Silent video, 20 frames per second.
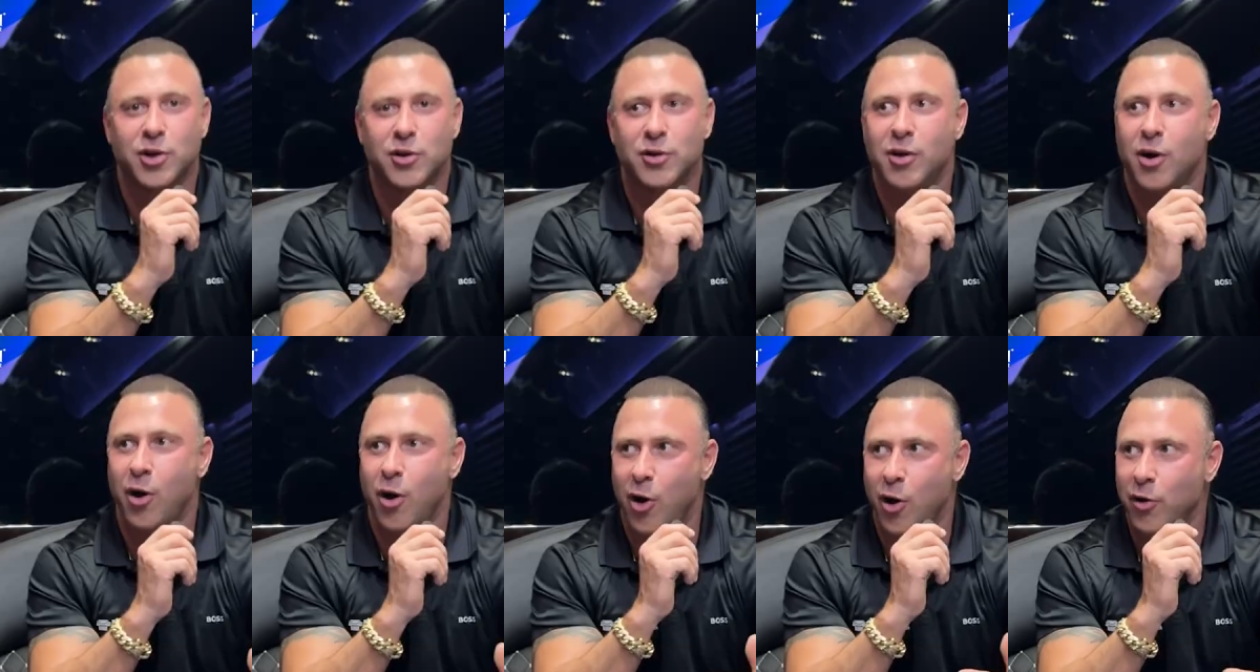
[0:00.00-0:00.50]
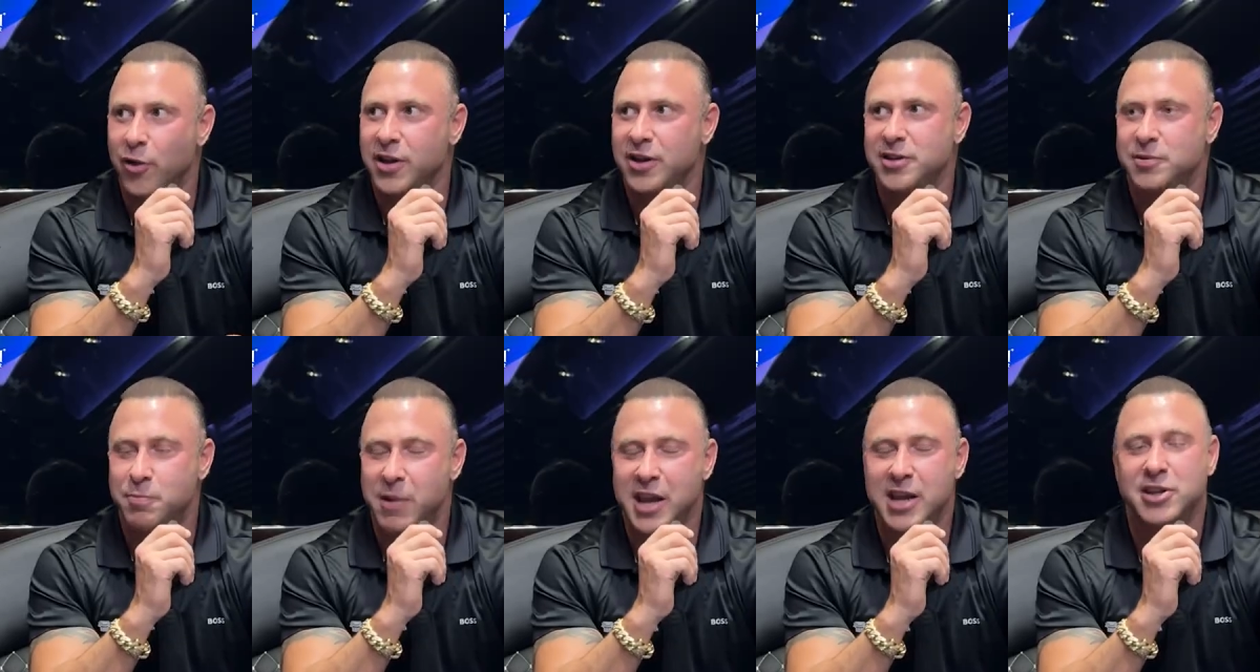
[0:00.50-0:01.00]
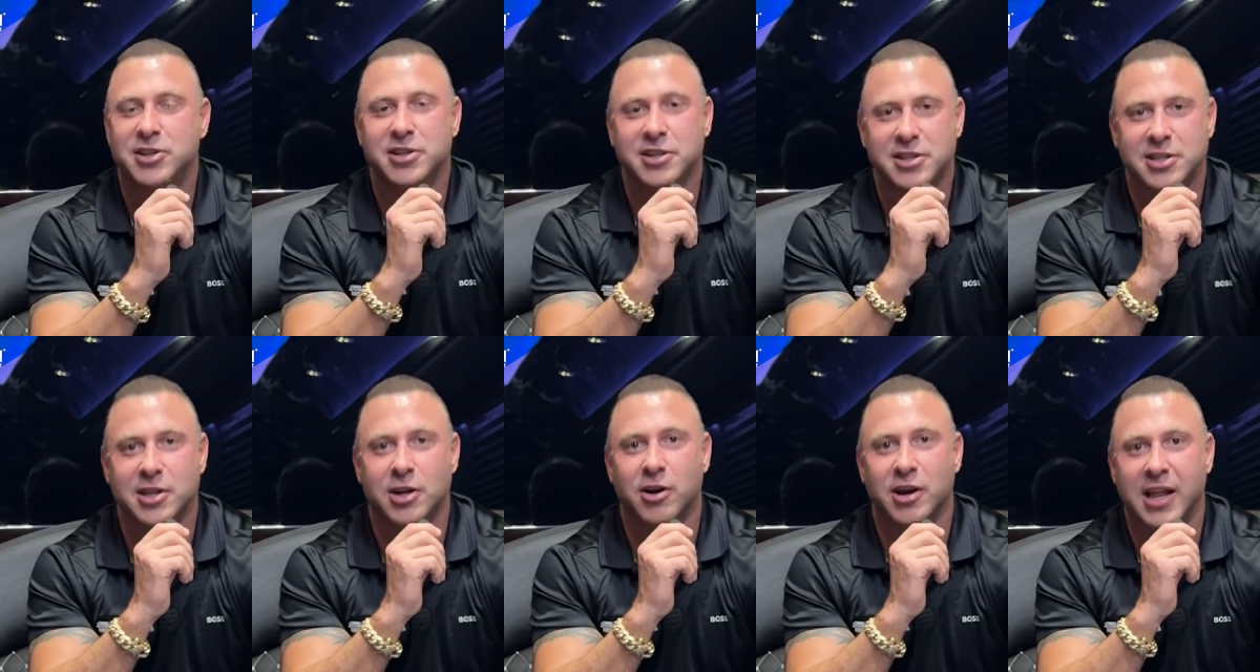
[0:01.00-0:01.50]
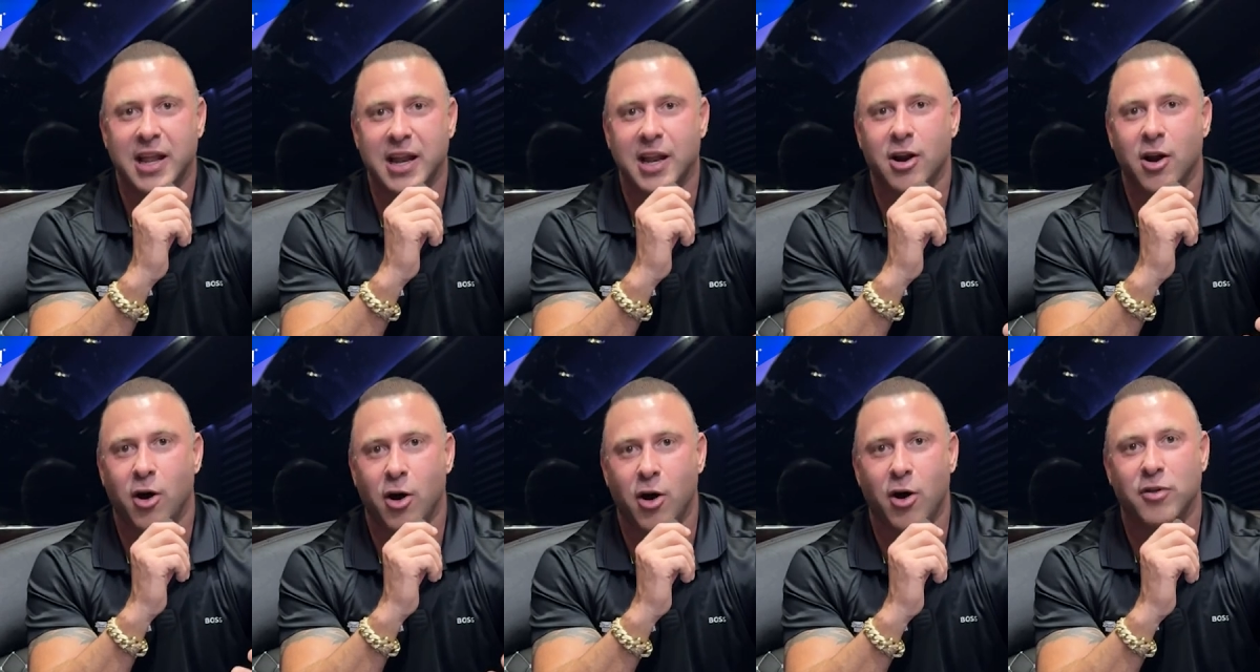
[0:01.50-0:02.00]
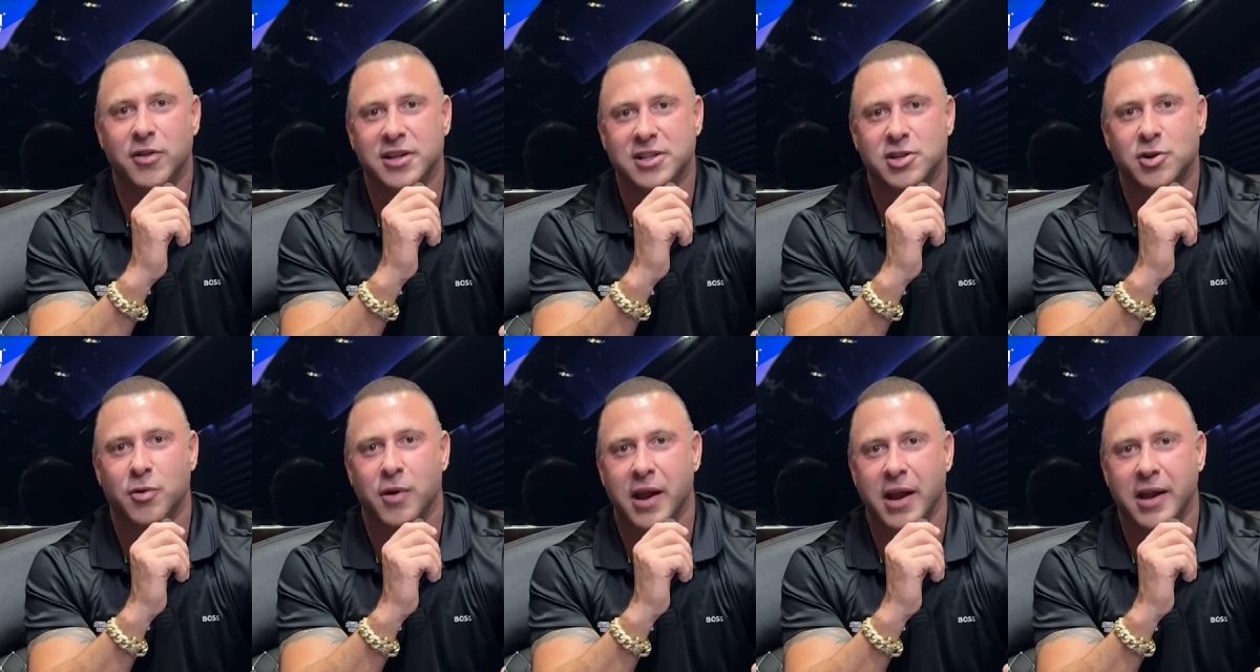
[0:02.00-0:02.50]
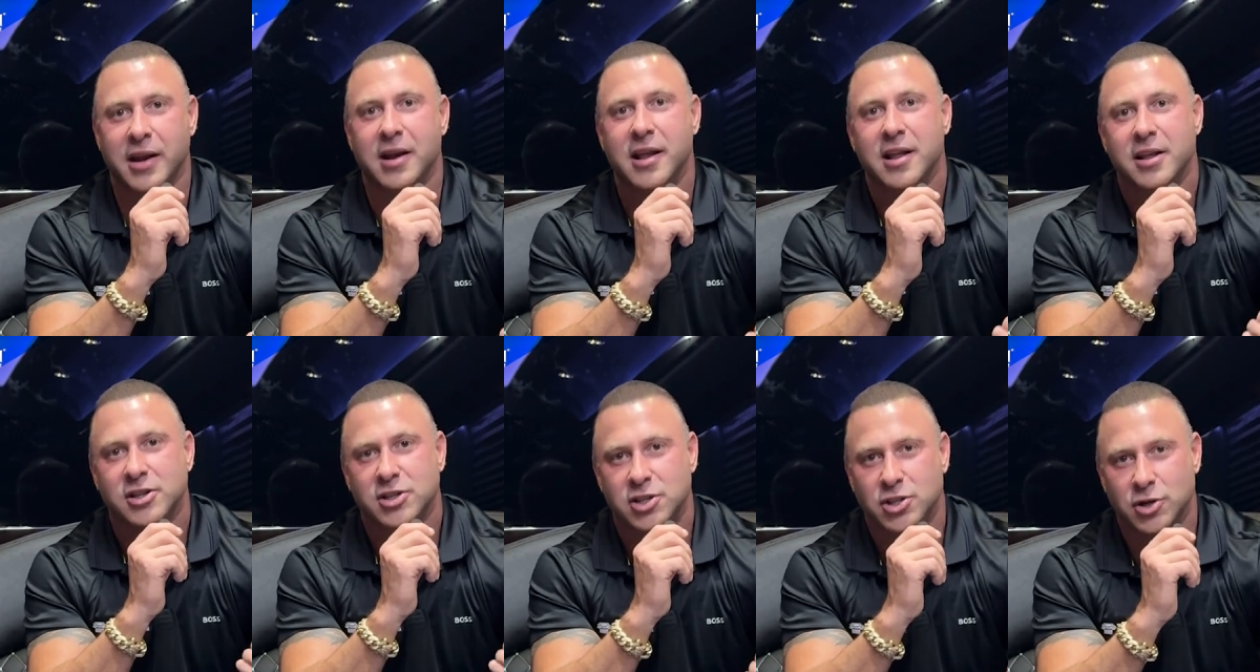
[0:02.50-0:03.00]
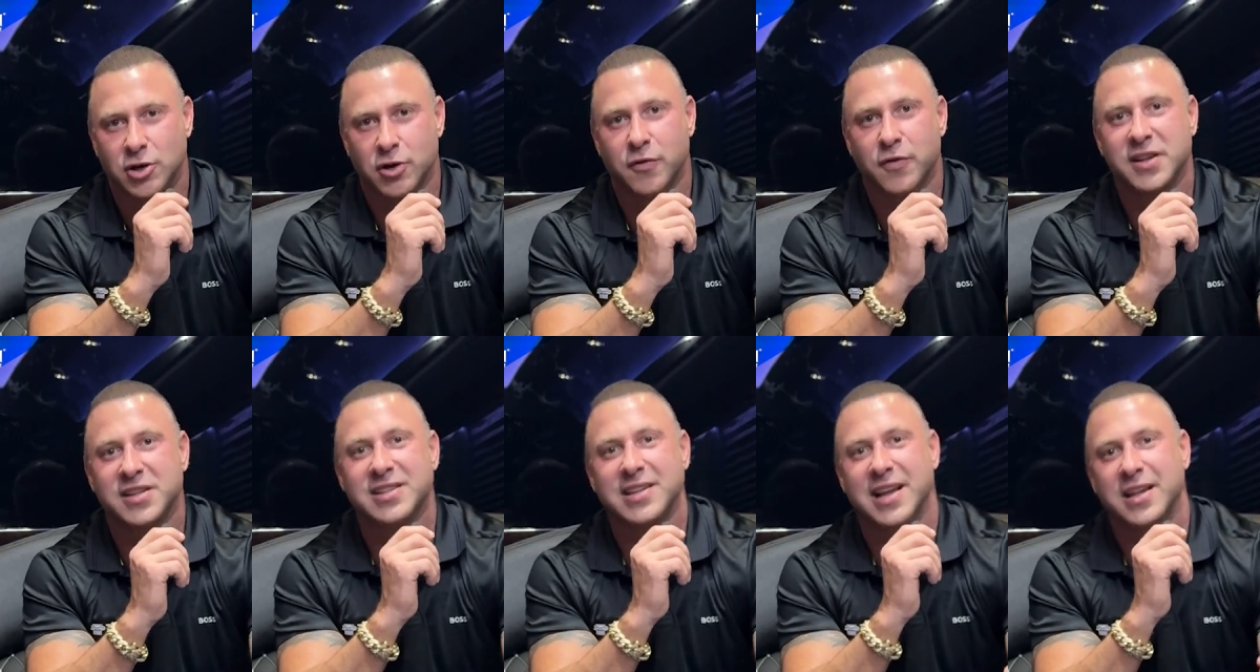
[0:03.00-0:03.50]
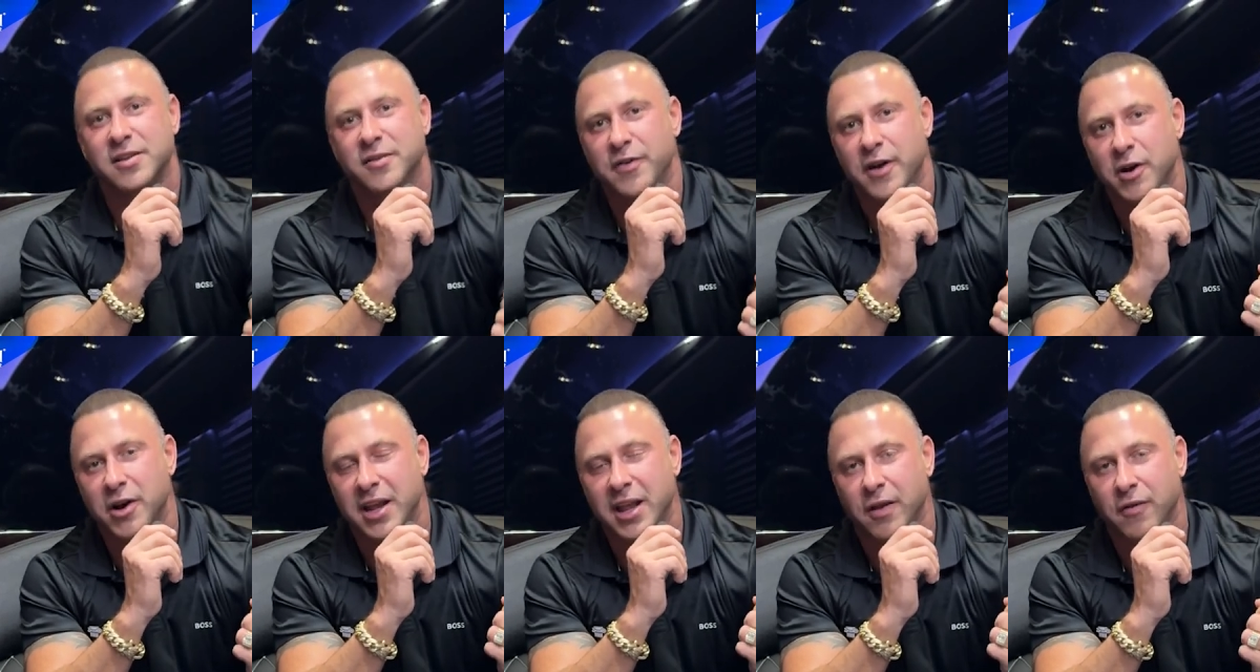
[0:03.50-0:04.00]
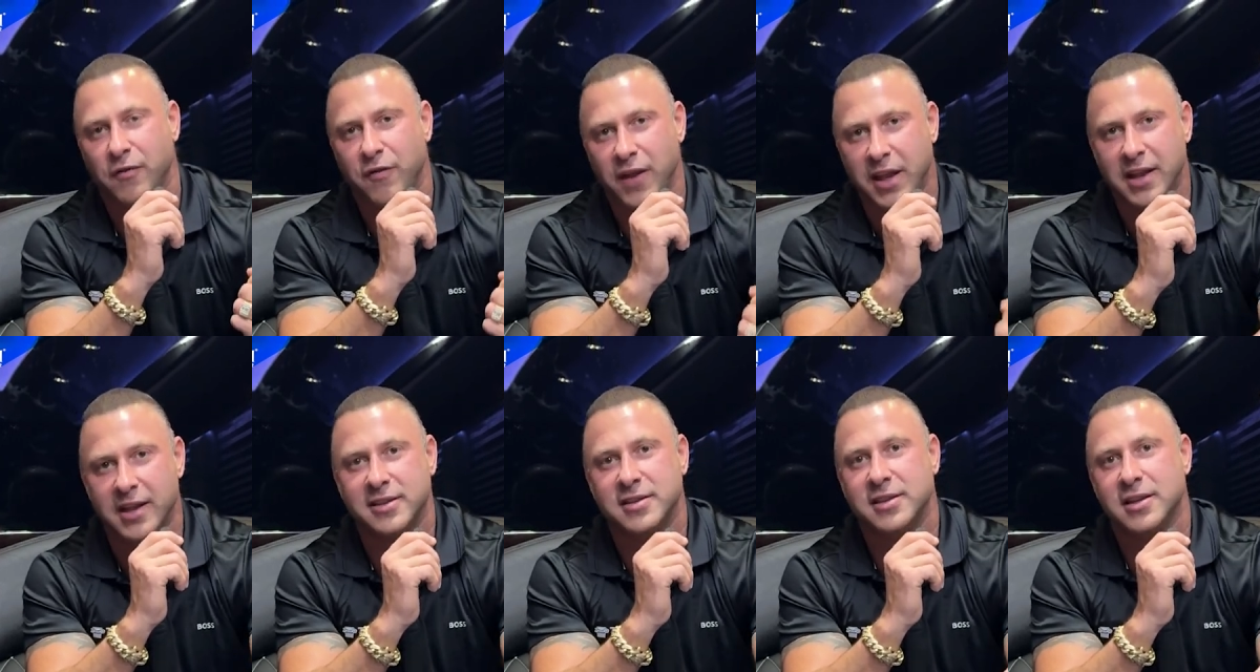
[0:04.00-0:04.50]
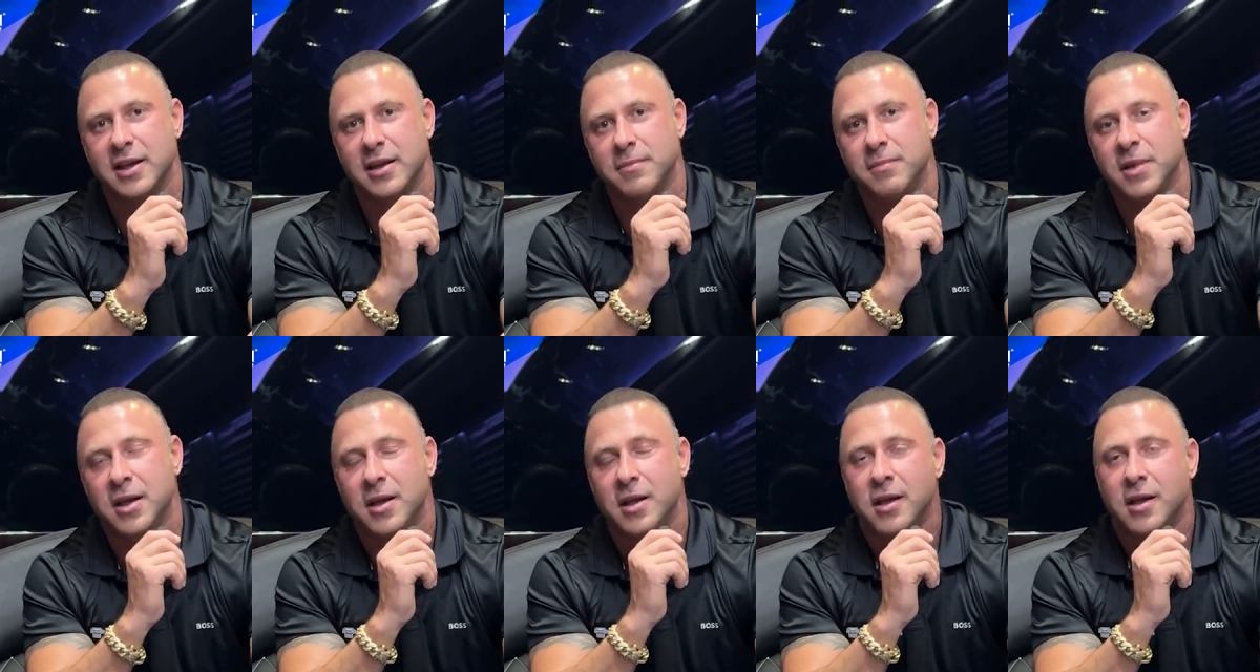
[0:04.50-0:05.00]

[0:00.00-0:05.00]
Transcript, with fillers: you all these patients that are getting all this great service that's very convenient to them.